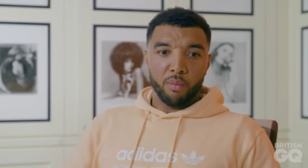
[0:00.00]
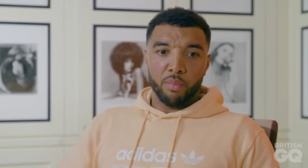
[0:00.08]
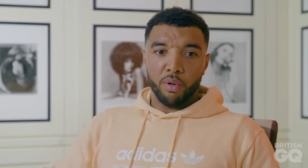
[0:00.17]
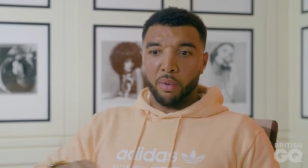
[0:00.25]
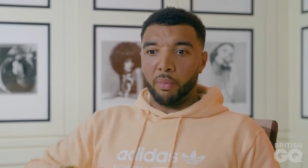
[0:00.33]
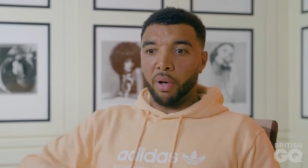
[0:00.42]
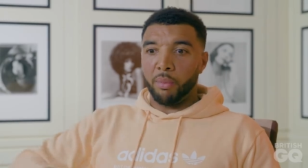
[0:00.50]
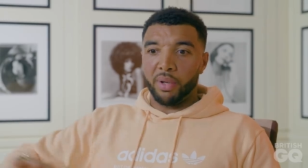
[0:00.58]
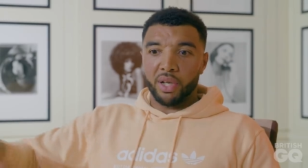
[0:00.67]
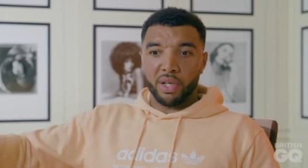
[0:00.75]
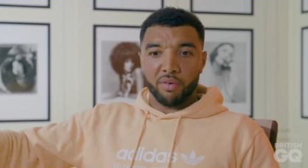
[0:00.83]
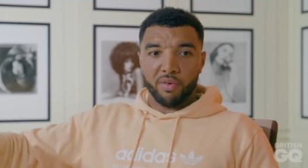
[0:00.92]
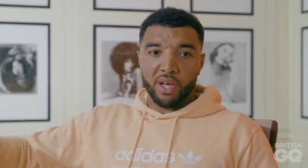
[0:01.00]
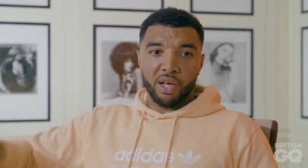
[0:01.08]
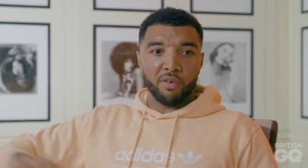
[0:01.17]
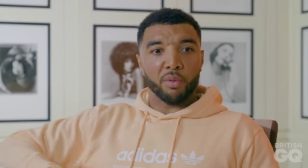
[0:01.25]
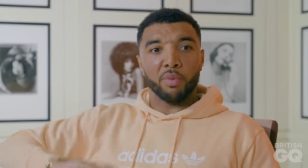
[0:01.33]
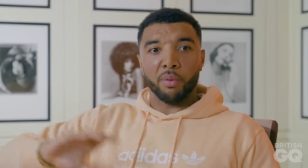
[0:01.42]
put my mum in a different
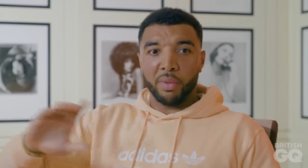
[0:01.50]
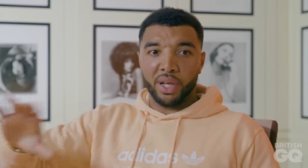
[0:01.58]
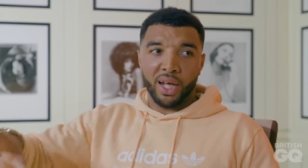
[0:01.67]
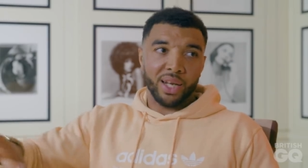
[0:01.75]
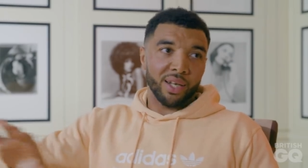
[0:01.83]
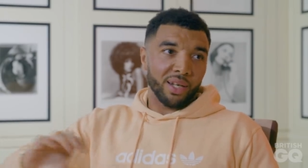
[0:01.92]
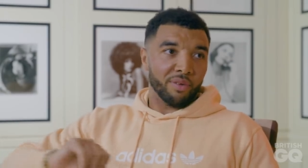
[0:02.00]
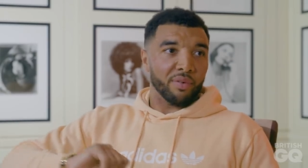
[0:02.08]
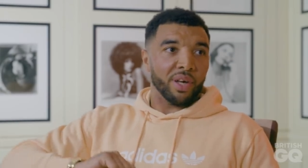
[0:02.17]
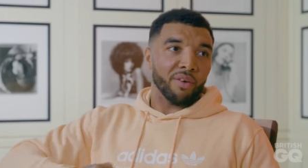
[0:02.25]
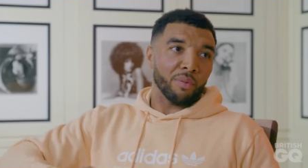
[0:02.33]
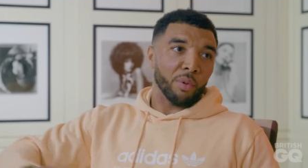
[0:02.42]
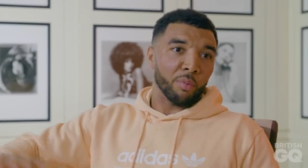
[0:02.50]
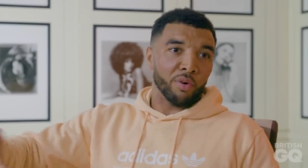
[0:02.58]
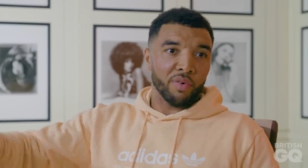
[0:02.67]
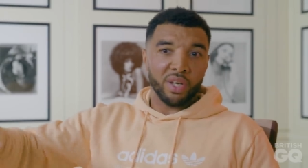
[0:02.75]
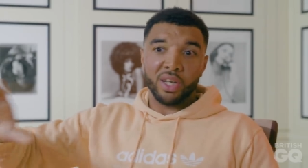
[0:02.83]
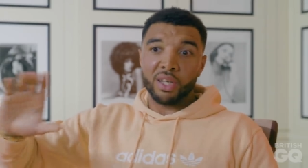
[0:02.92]
area, you can put my nan in a different area. My
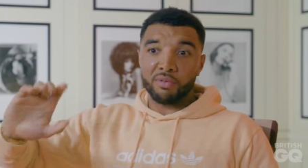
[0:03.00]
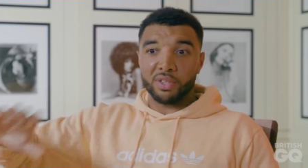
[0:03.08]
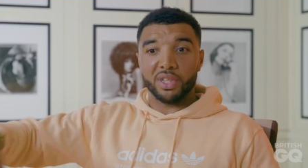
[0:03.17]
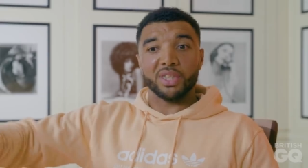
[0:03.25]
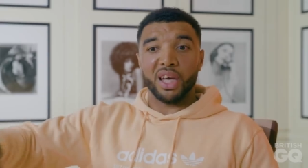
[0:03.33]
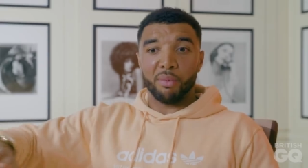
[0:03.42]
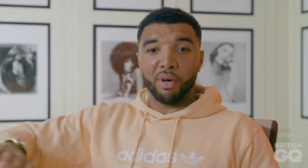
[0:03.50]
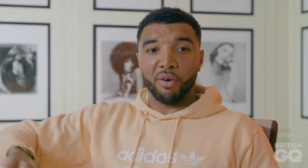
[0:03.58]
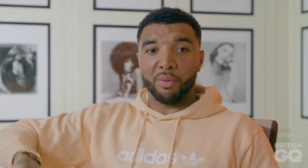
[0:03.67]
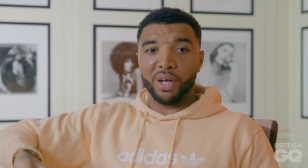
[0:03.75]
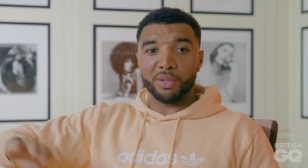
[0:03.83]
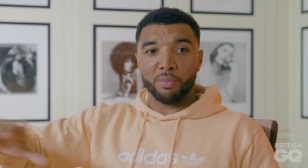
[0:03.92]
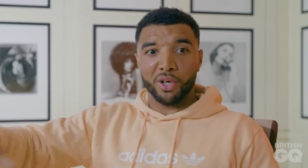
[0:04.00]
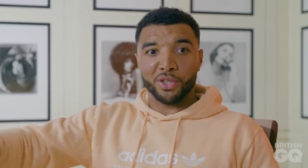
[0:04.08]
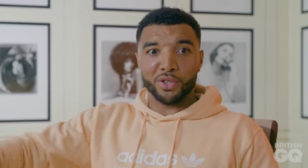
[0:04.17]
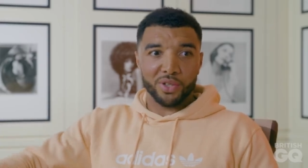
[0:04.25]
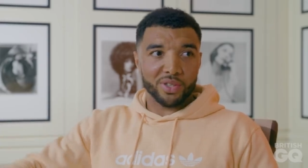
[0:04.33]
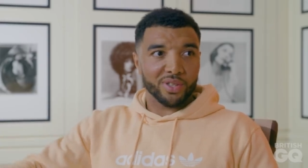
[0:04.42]
brother lives in the same area, but that's by
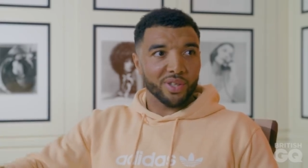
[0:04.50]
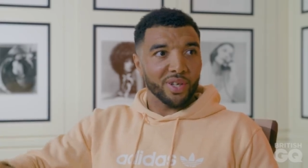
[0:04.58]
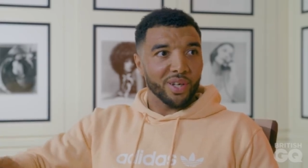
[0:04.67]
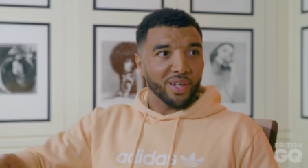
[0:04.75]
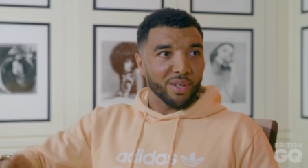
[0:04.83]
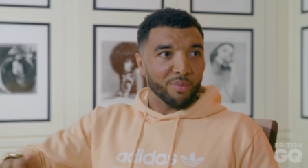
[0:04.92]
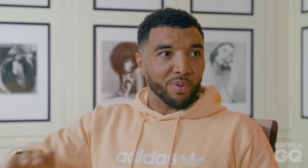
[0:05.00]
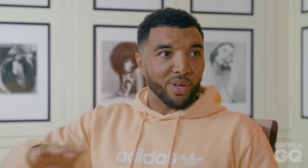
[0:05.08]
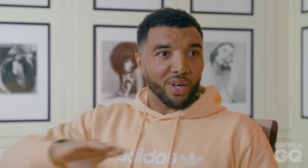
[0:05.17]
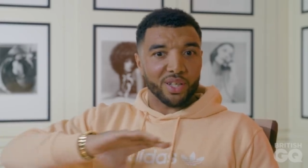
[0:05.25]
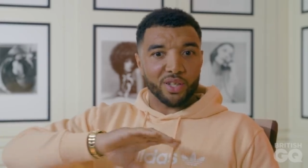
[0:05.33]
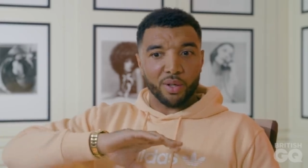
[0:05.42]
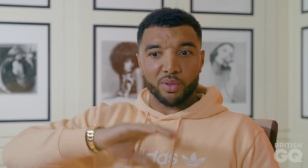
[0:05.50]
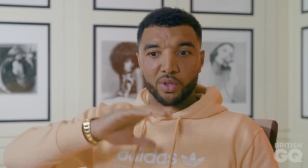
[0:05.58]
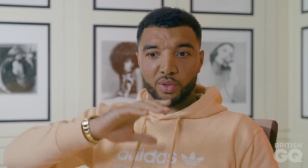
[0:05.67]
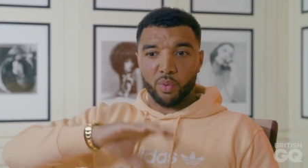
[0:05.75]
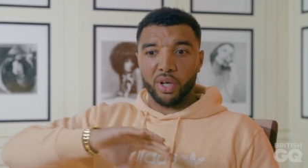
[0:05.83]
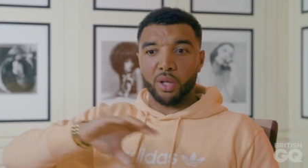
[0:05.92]
choice. But, like, you know, it's
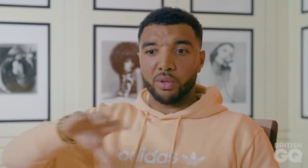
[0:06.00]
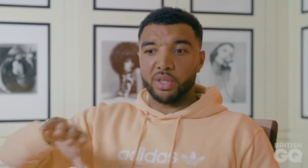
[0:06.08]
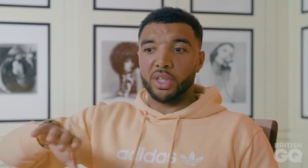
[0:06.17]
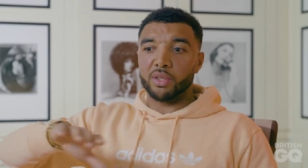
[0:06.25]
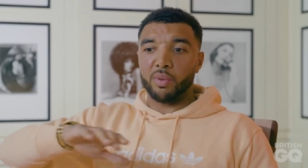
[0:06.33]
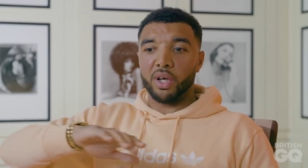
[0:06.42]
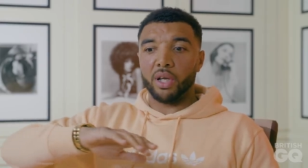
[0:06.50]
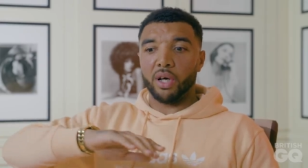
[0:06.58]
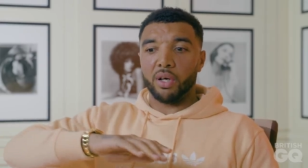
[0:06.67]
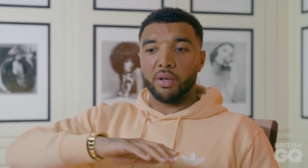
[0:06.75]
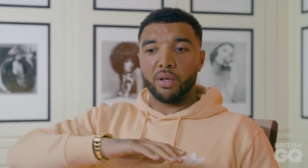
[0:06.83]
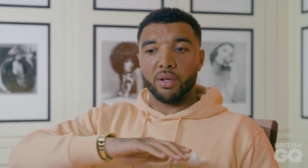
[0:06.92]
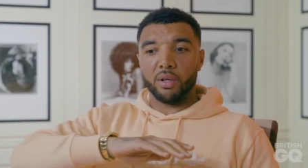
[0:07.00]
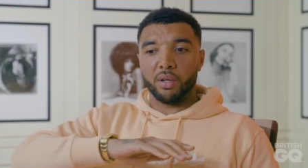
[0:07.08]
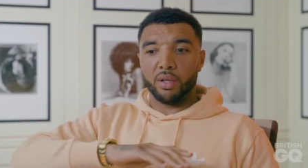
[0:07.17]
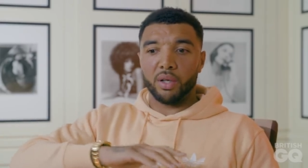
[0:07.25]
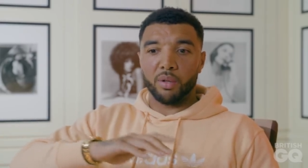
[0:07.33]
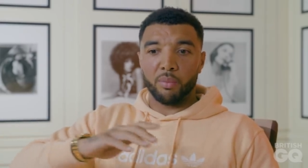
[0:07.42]
just one of those things where, like,
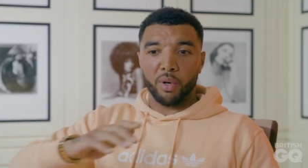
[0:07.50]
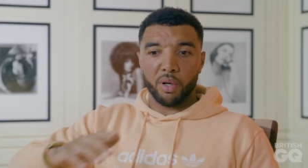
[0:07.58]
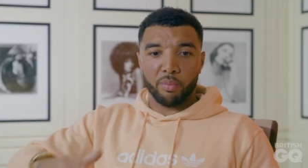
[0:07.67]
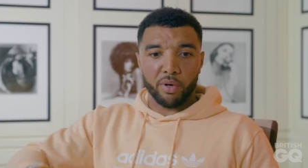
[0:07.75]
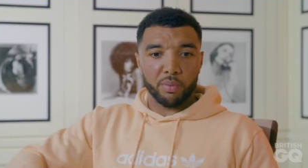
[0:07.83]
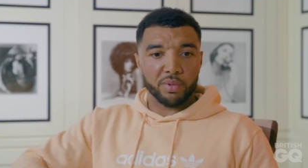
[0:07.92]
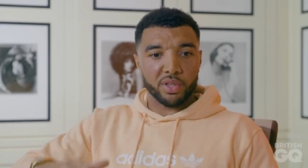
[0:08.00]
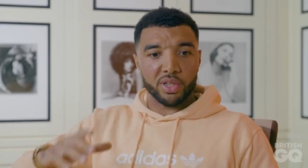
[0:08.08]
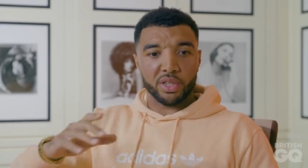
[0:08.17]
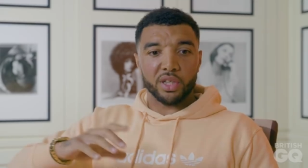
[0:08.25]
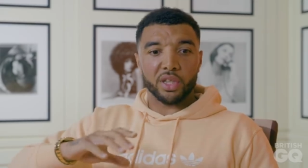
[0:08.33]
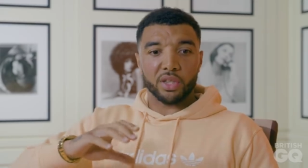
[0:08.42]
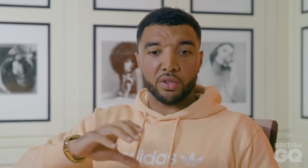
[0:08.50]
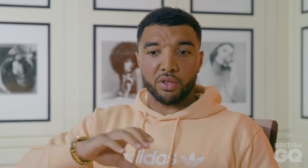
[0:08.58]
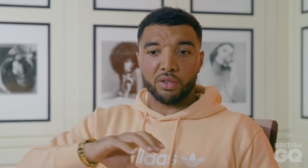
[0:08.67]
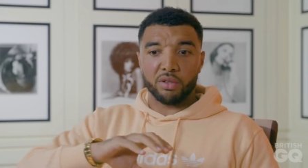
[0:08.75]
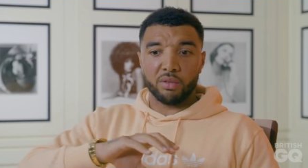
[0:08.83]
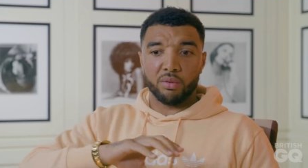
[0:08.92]
you can buy properties and you can
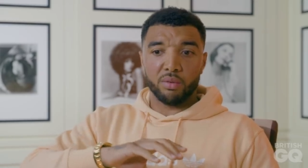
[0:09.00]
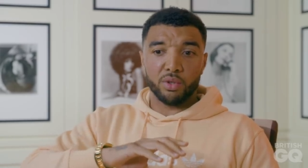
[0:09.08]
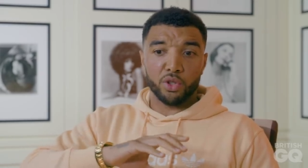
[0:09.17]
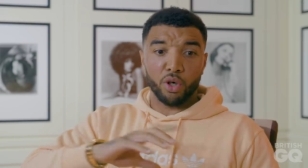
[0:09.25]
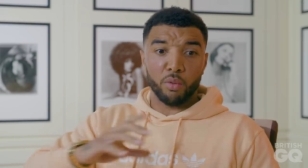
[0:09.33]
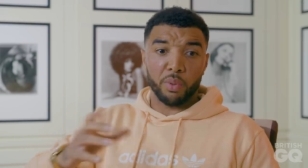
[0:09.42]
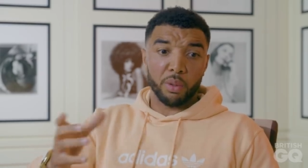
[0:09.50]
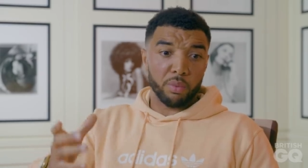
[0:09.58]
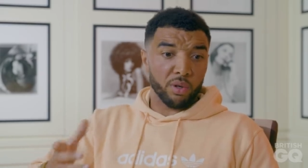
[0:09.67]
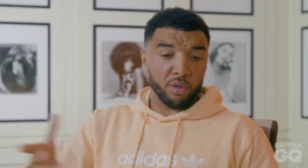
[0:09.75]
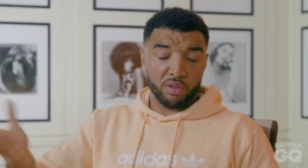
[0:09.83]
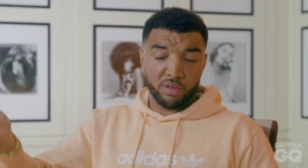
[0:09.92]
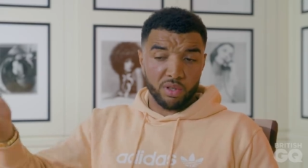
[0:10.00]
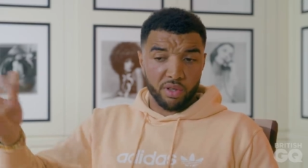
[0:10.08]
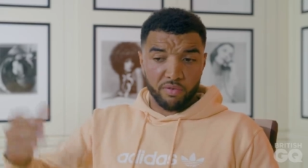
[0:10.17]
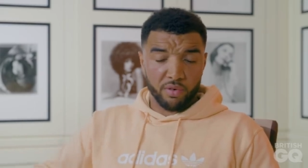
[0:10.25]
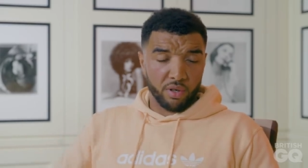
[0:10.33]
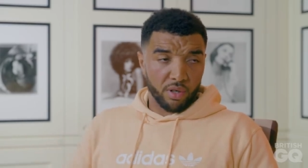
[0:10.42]
just show people, look, there's a
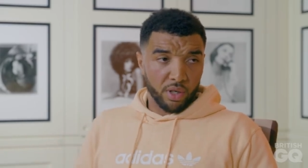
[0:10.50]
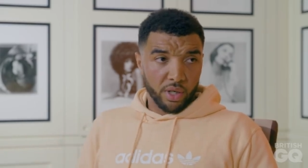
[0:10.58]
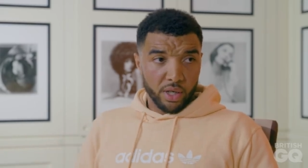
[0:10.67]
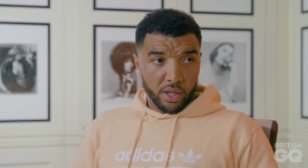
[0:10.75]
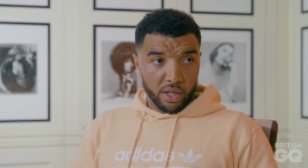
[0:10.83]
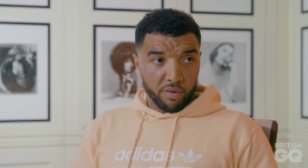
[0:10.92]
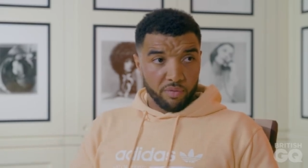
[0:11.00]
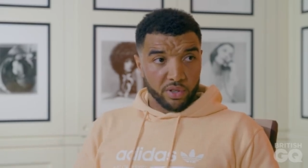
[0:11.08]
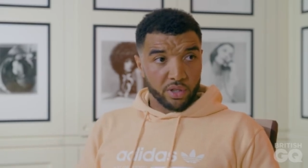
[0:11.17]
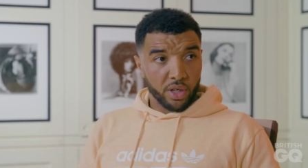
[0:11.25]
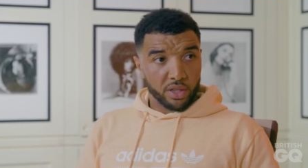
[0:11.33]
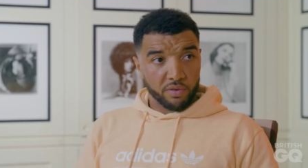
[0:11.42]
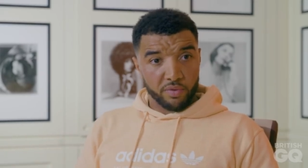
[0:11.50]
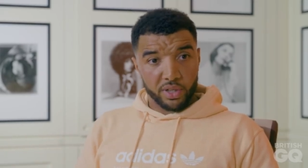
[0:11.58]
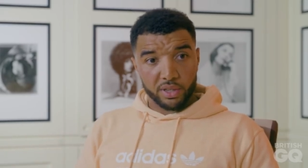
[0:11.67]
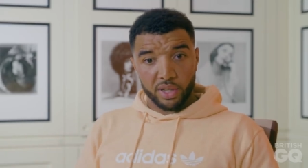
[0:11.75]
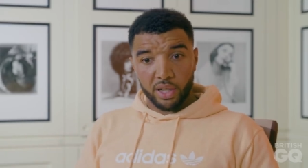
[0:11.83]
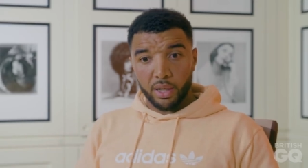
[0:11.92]
different side to
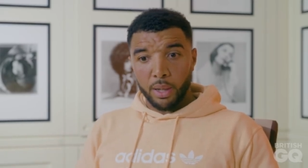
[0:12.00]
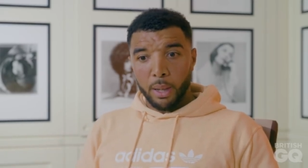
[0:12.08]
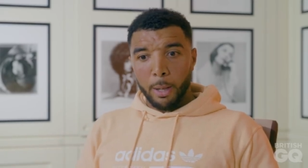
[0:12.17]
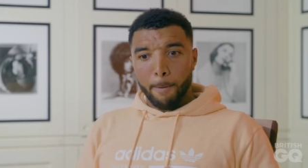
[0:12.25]
things. And